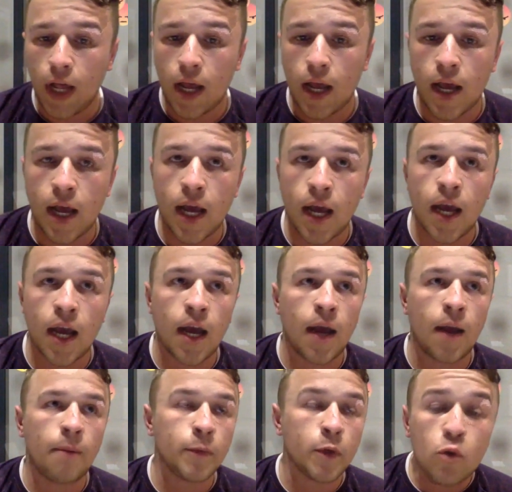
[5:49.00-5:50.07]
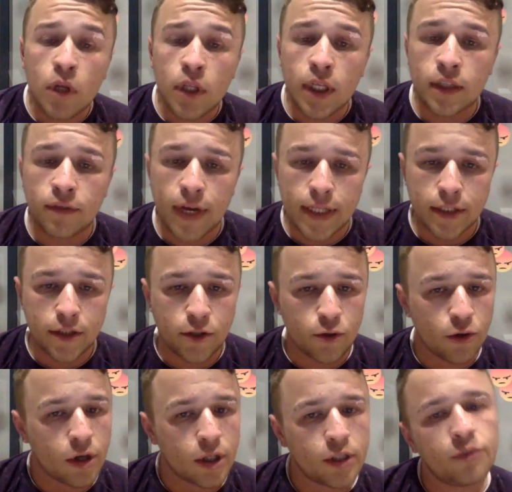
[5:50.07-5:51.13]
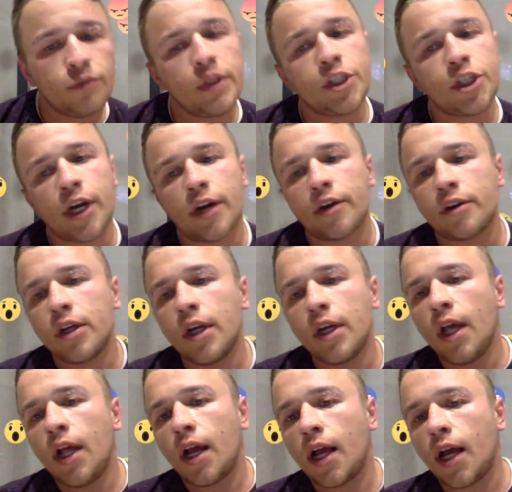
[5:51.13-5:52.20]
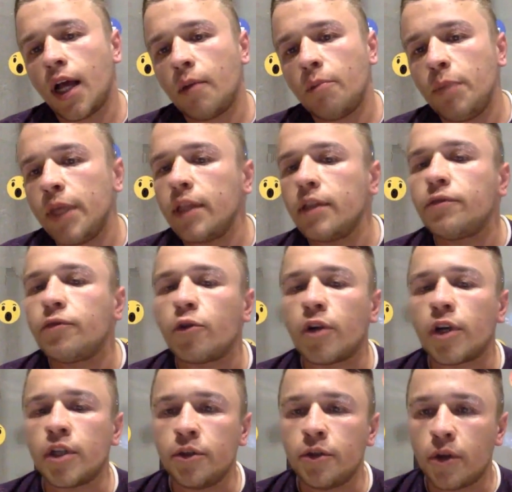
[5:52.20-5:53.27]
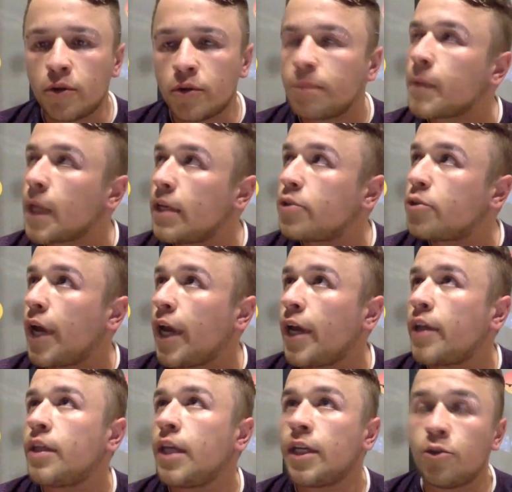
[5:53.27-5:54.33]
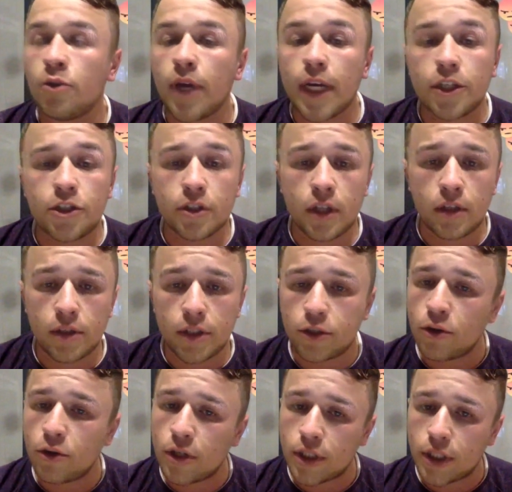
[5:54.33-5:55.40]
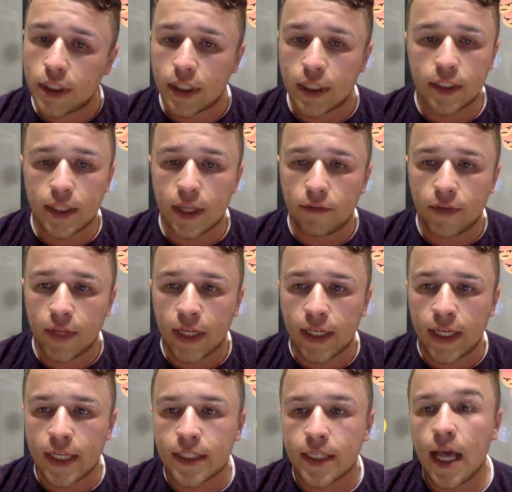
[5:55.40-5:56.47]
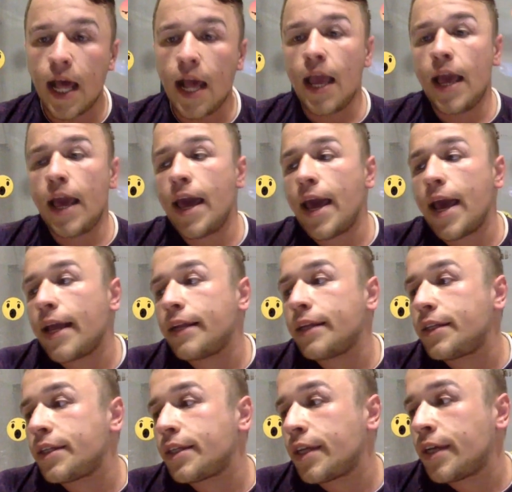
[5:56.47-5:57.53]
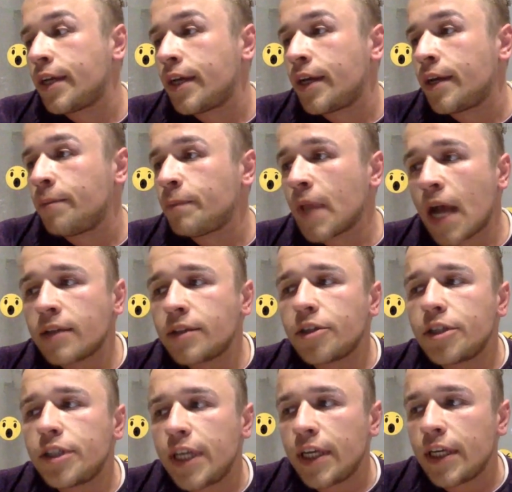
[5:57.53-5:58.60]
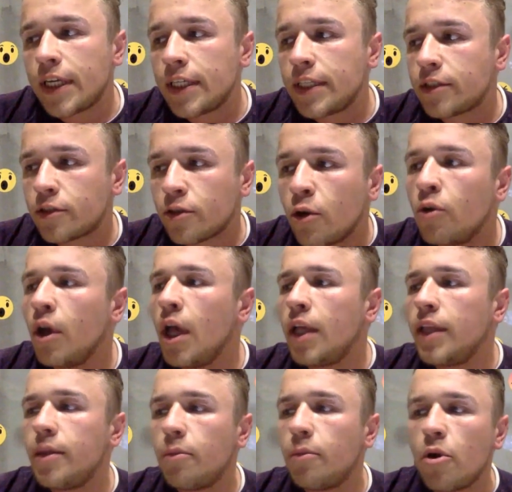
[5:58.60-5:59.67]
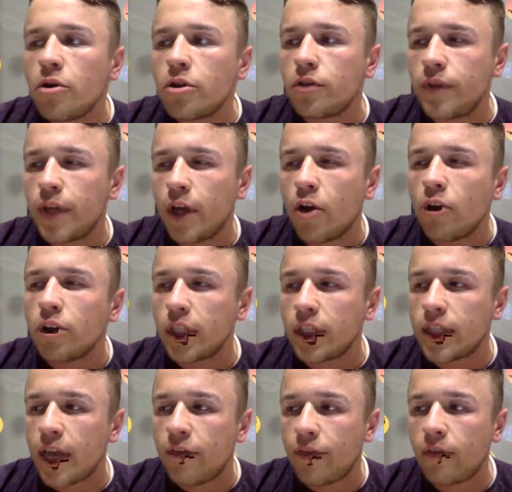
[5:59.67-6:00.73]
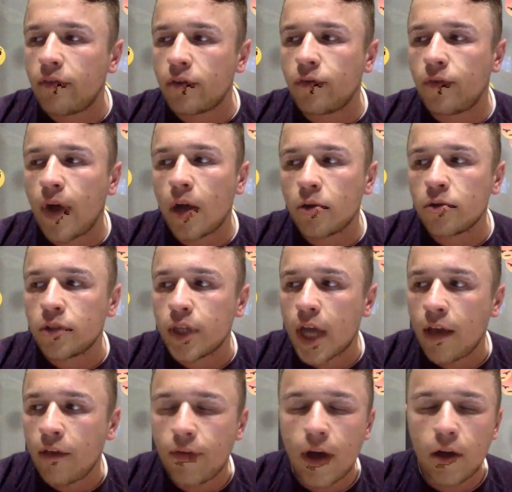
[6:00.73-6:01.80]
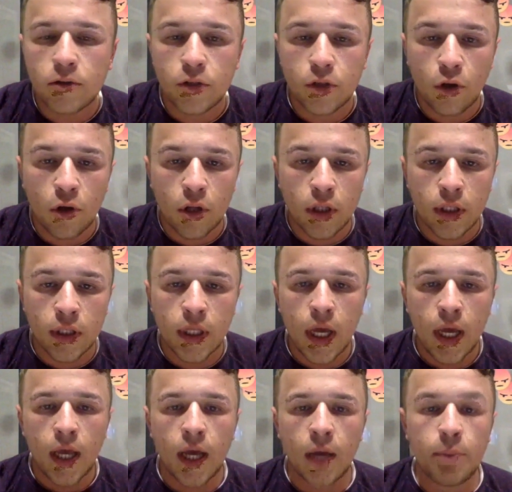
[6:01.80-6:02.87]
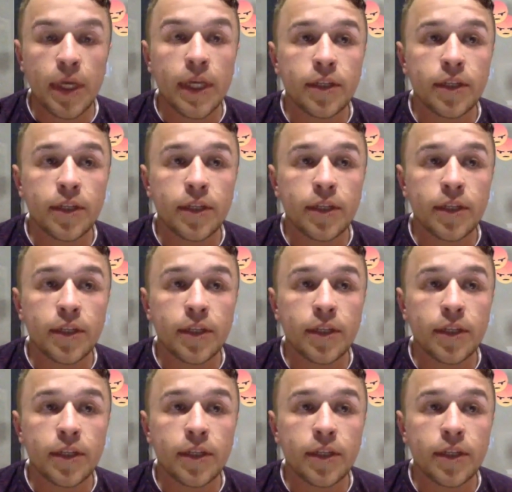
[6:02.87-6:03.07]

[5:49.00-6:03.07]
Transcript: um, Google Advanced Search, which are uh, built for, you know, extreme educational resources and stuff like this. And um, other thing is, so the most of the content I've ever found, I found on uh, being